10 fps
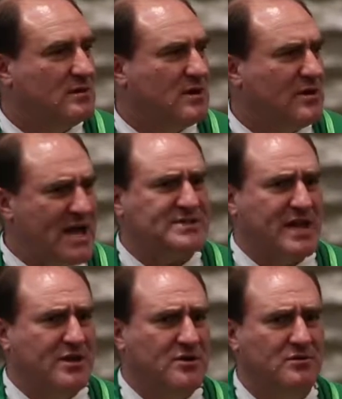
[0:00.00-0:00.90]
"Yes, I
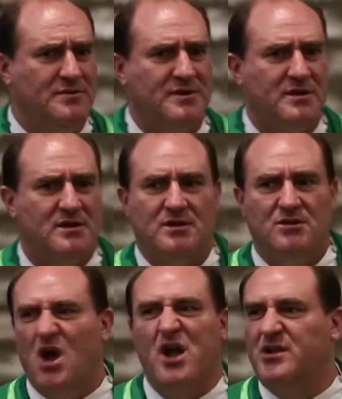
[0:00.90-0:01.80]
do."
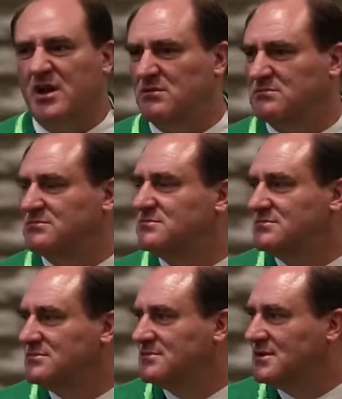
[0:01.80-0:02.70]
"No, you don't."
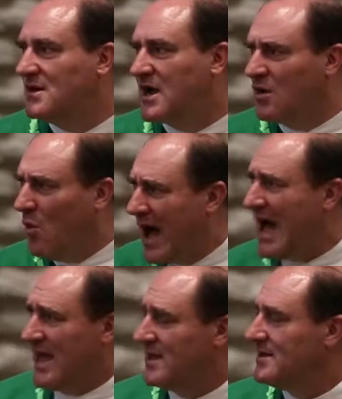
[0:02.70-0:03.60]
I go,
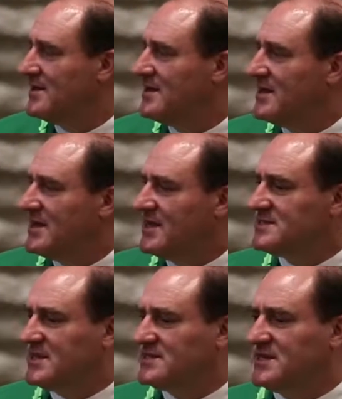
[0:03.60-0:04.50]
"Why?" He
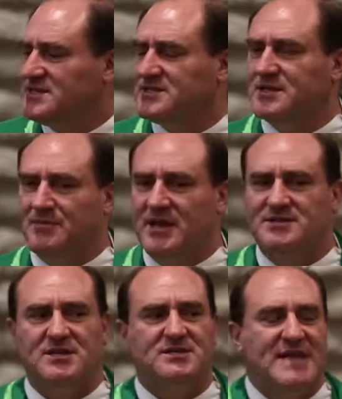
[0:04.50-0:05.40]
says,
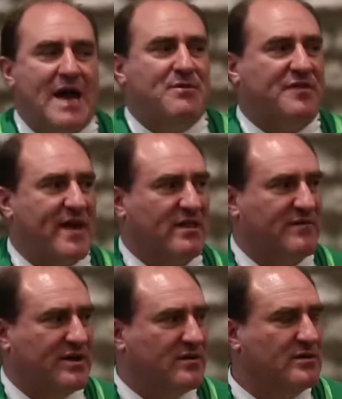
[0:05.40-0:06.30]
it's a Sabbath
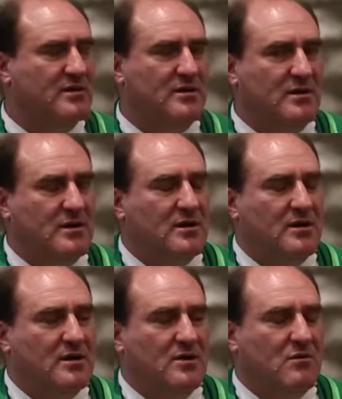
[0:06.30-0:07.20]
elevator."
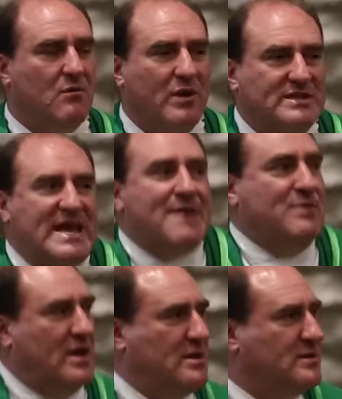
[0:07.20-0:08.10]
"What does that
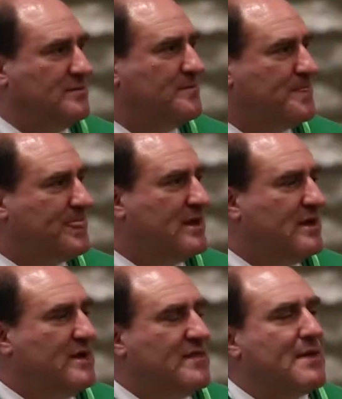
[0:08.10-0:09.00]
mean?"
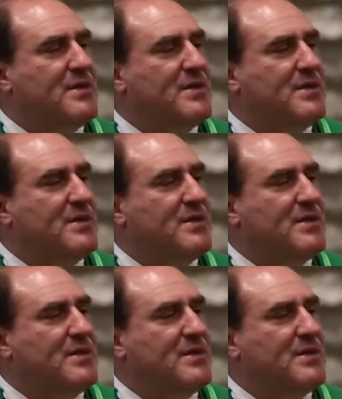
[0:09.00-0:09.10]
"That